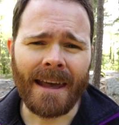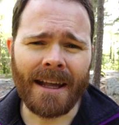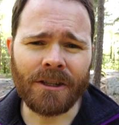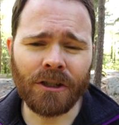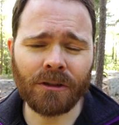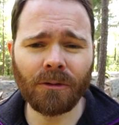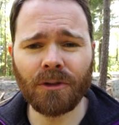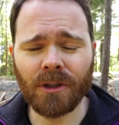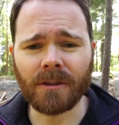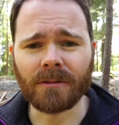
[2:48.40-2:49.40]
It's
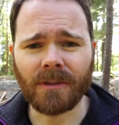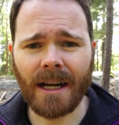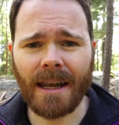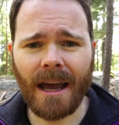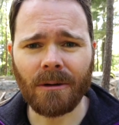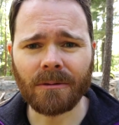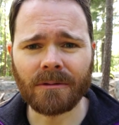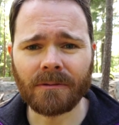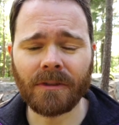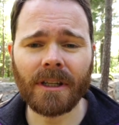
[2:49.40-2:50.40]
crucial right now
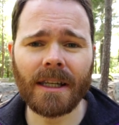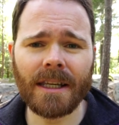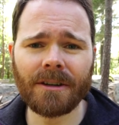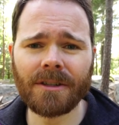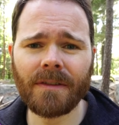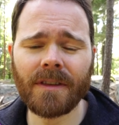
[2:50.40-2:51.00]
for the leaders of